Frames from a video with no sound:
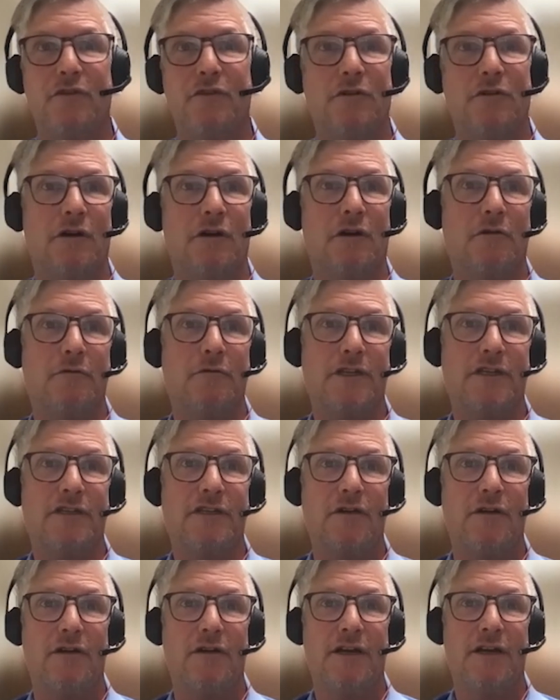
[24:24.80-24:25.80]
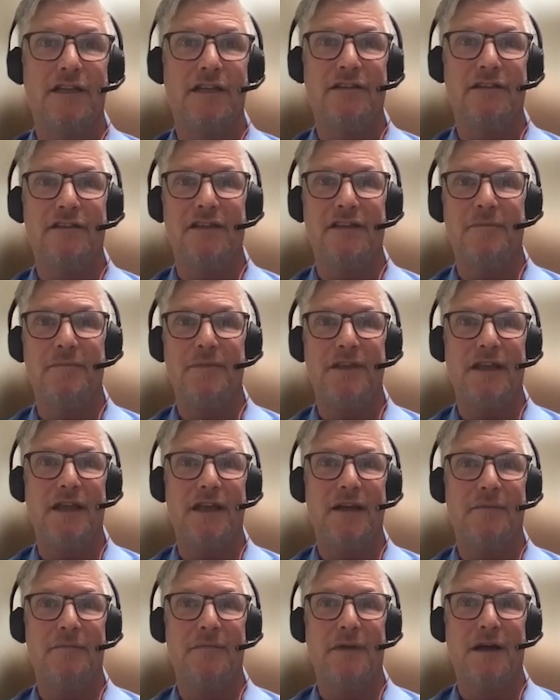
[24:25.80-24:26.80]
you're a returning
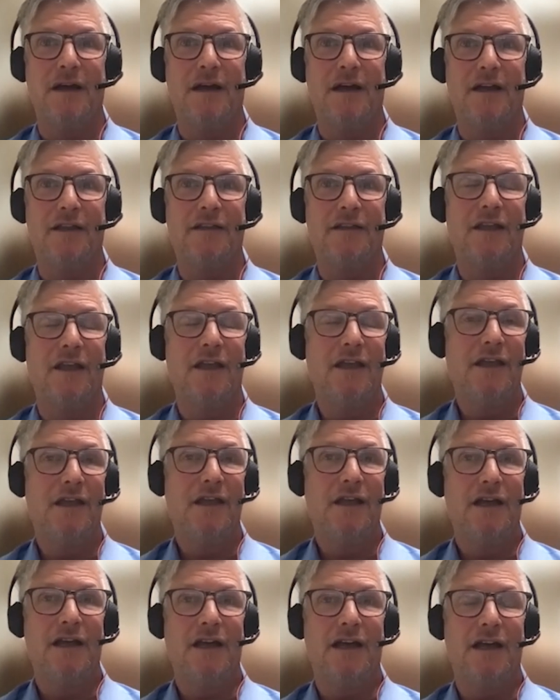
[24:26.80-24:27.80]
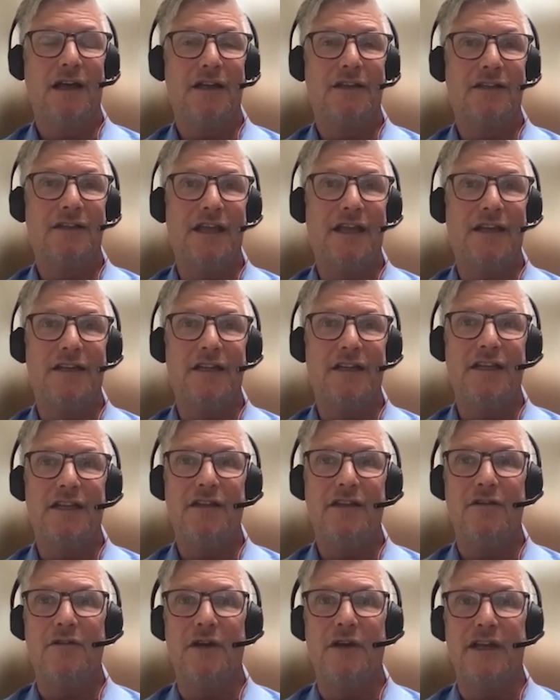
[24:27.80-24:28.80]
TPM
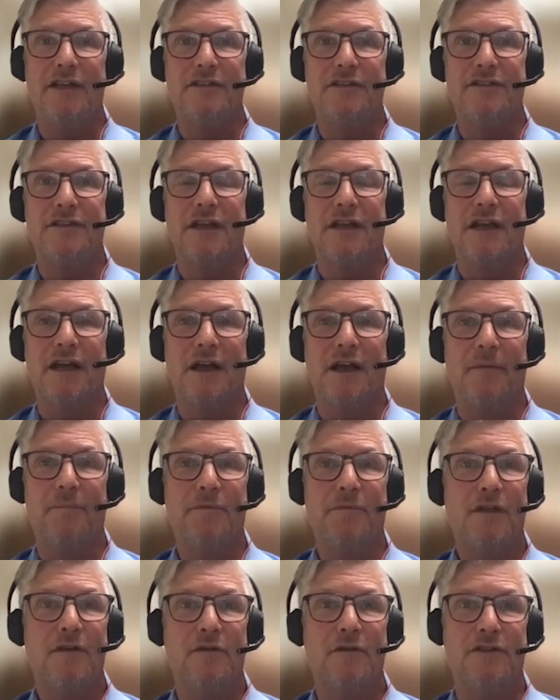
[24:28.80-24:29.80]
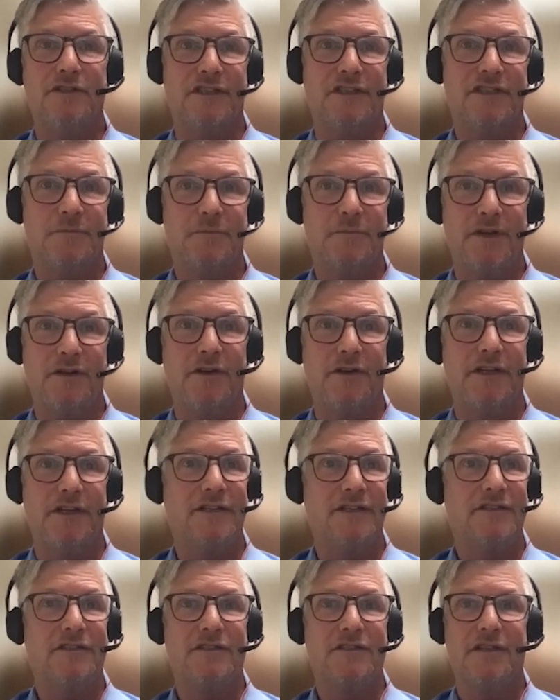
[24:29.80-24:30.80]
attendee who's
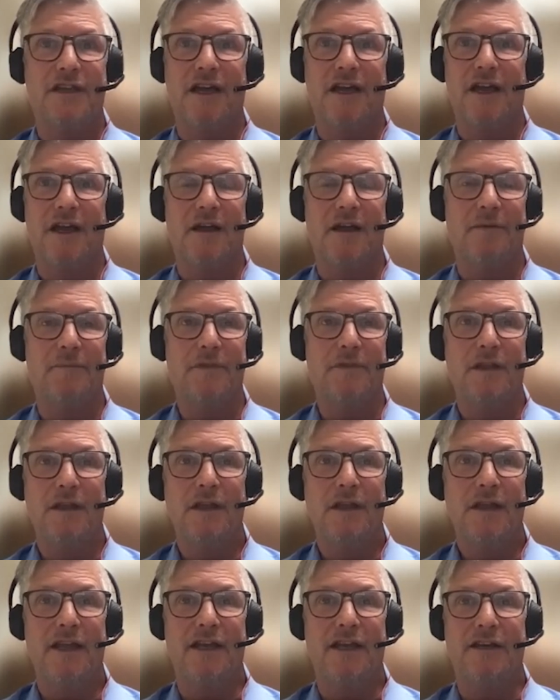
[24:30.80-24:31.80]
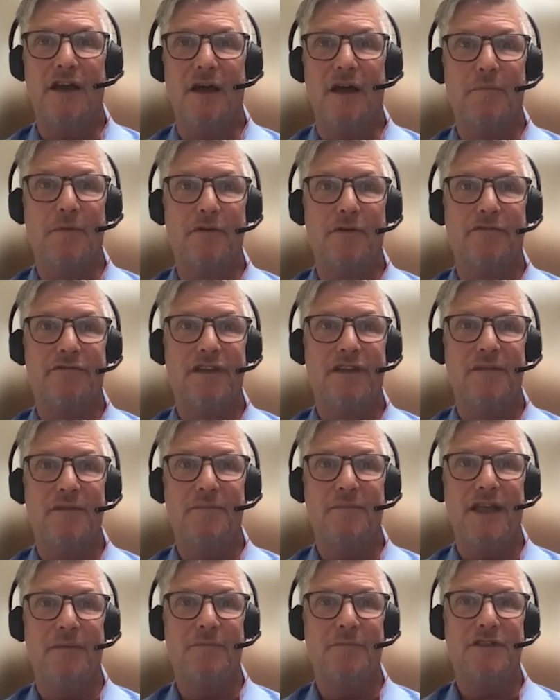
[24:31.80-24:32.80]
experienced a number of
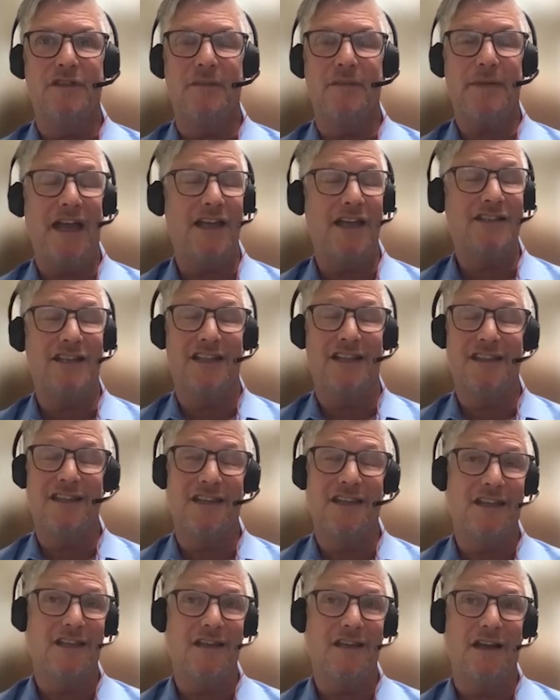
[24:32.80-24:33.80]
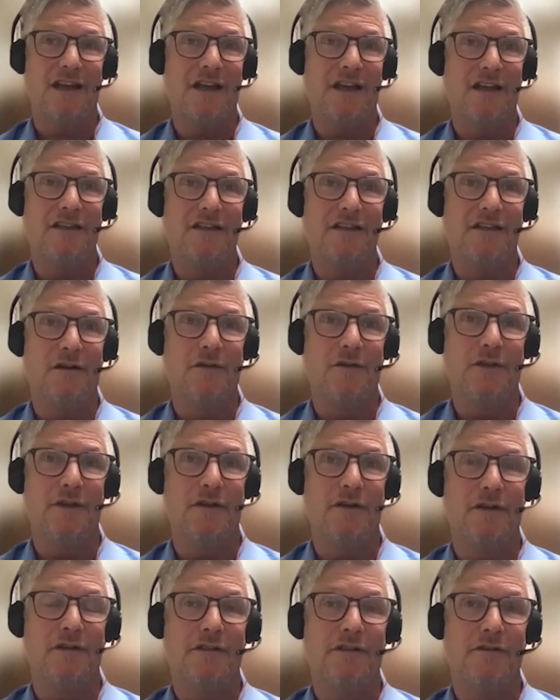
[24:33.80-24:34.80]
TPMs in the past, I think
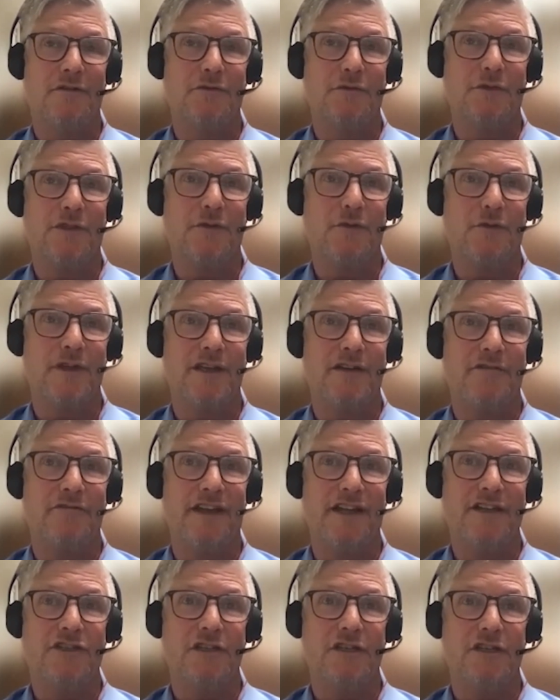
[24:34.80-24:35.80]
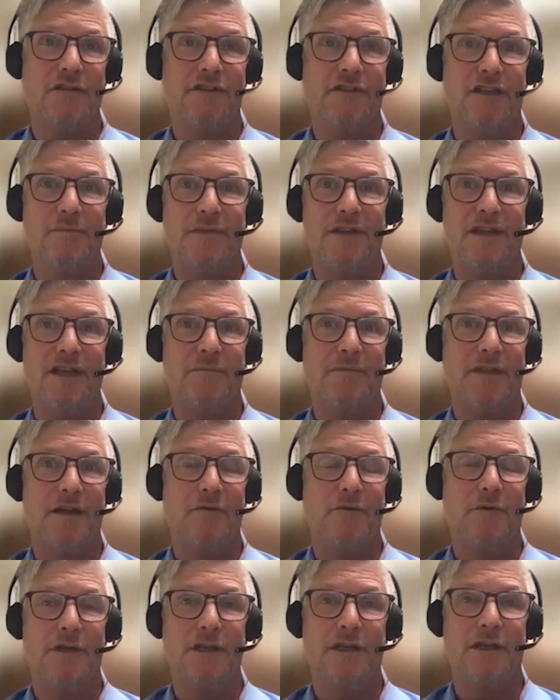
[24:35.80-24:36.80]
the reinvention of TPM
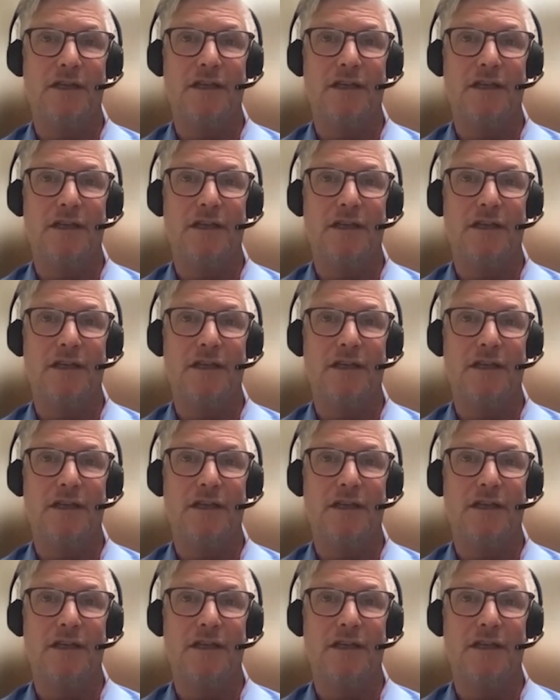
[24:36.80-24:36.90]
that